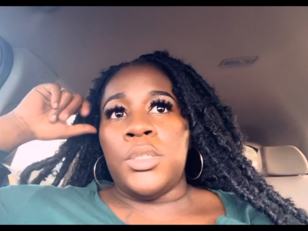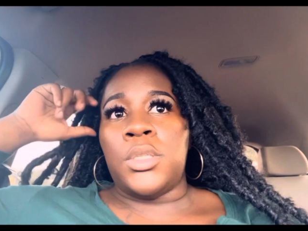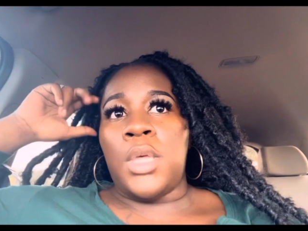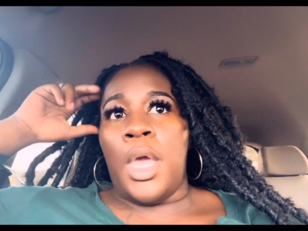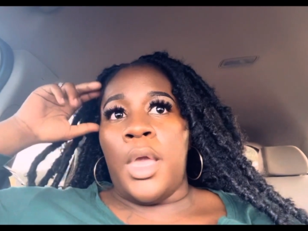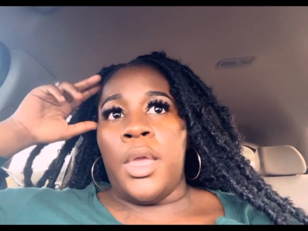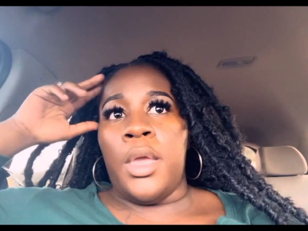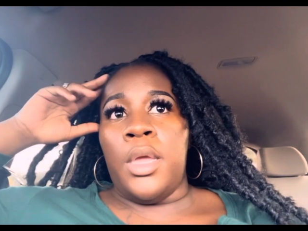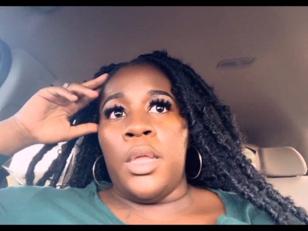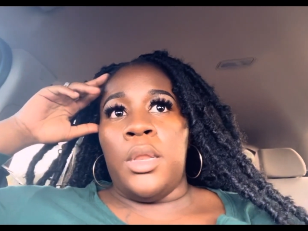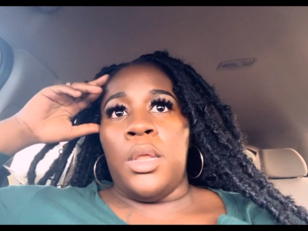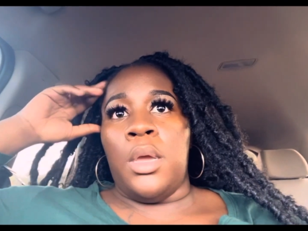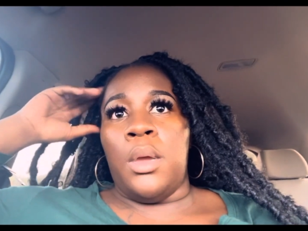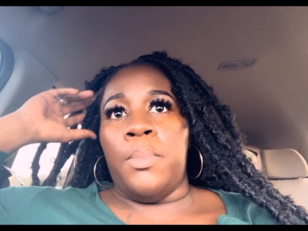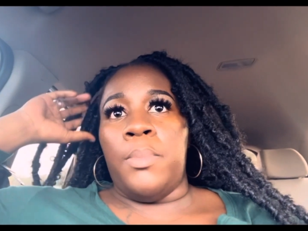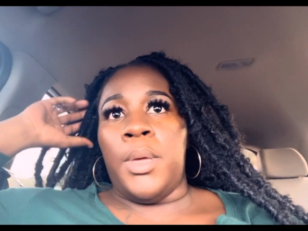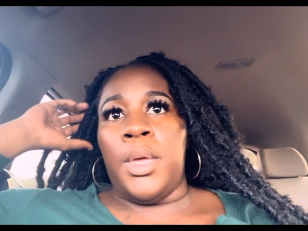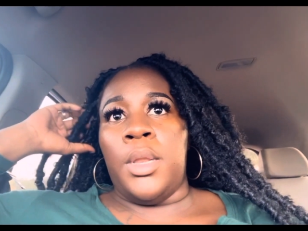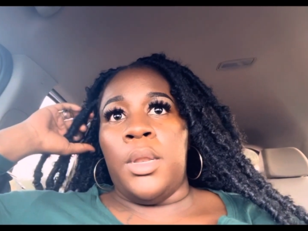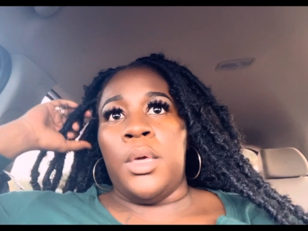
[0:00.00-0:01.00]
get there,
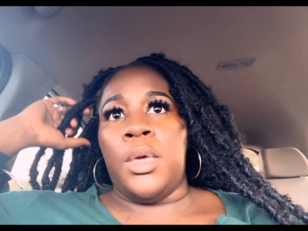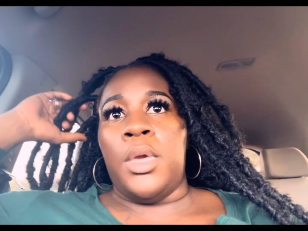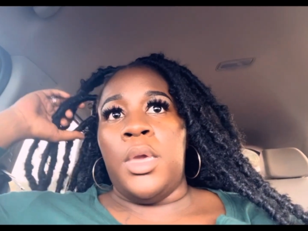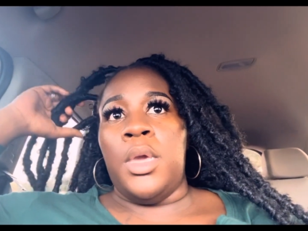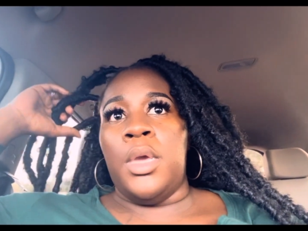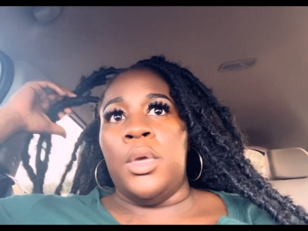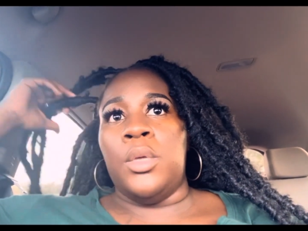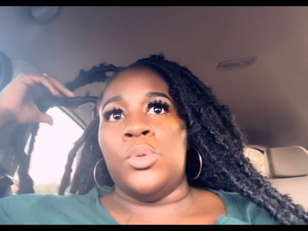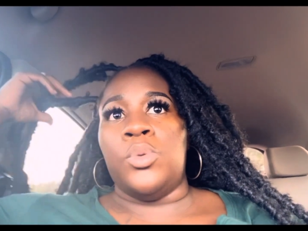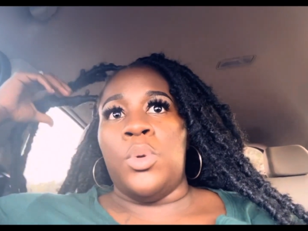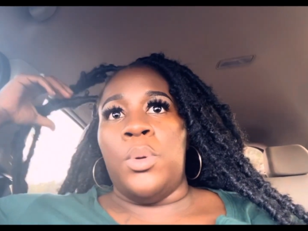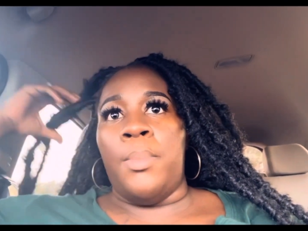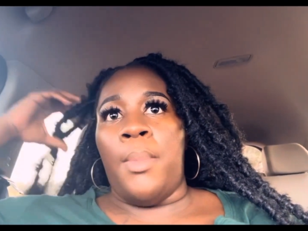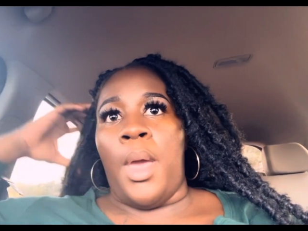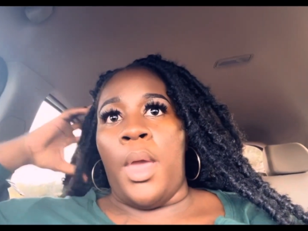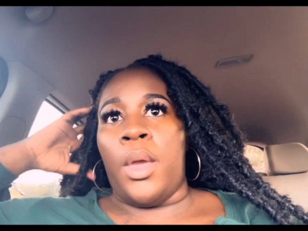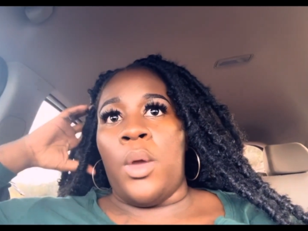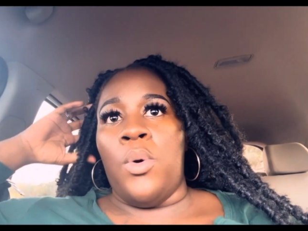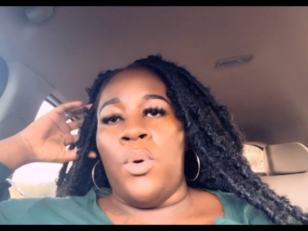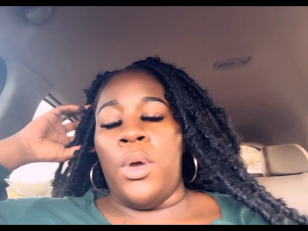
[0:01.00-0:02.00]
me and the kids, we
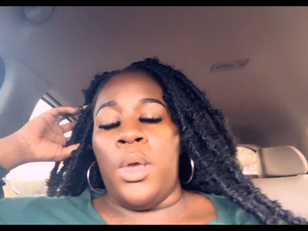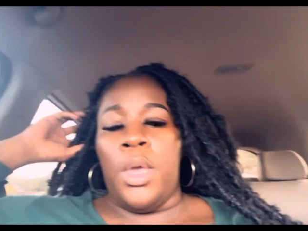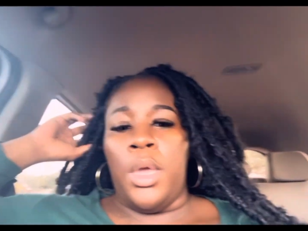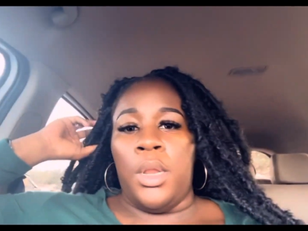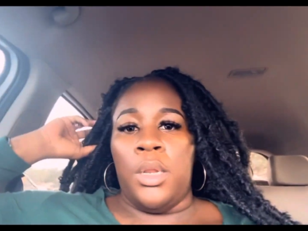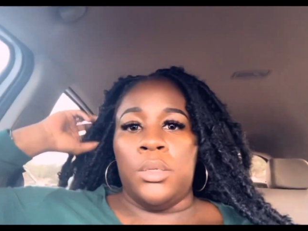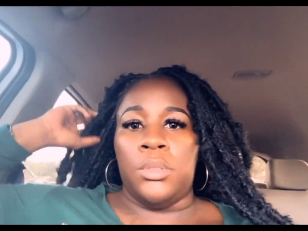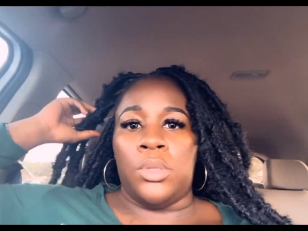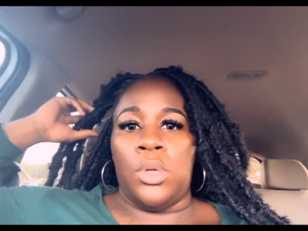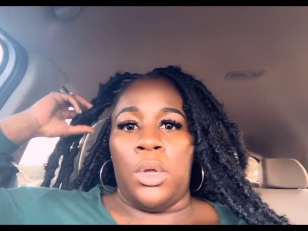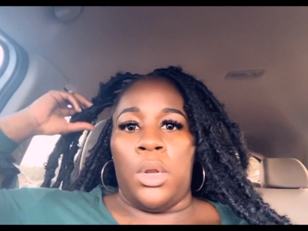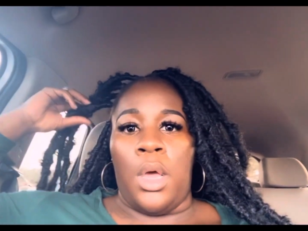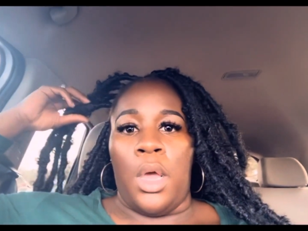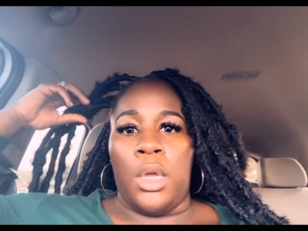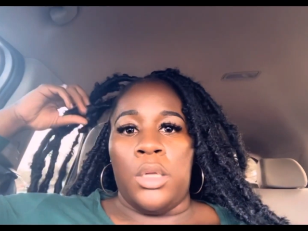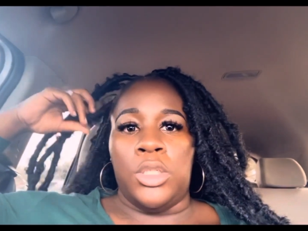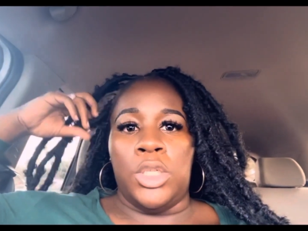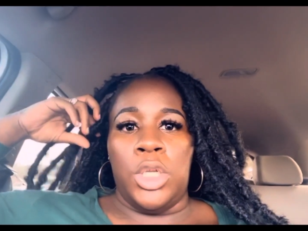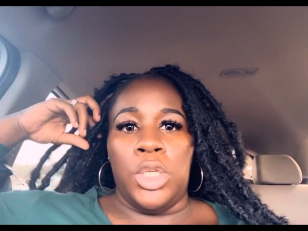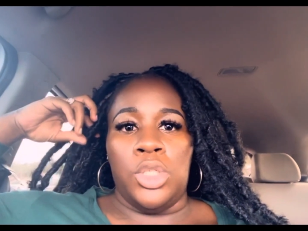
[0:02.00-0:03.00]
might go ahead and start our
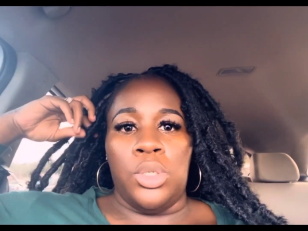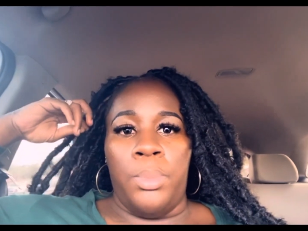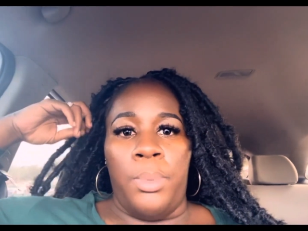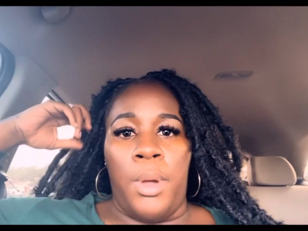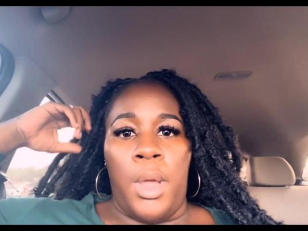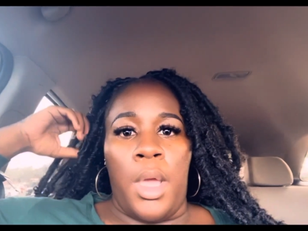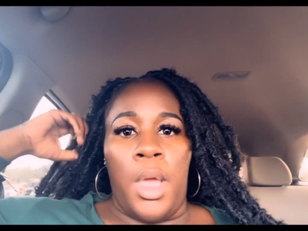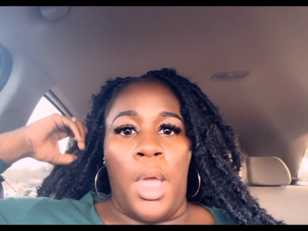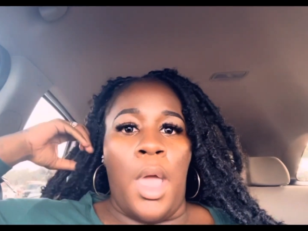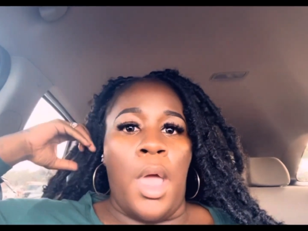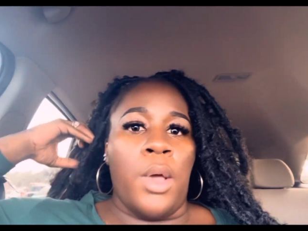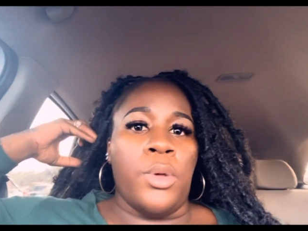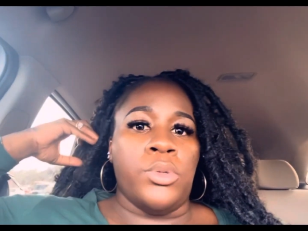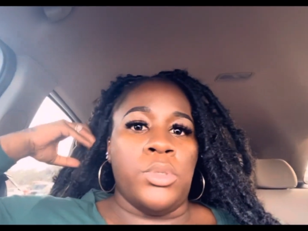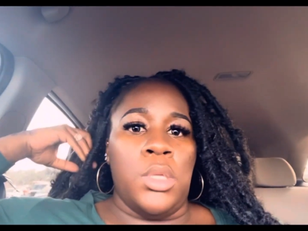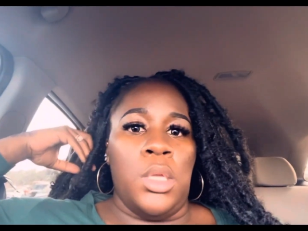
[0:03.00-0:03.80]
gingerbread house.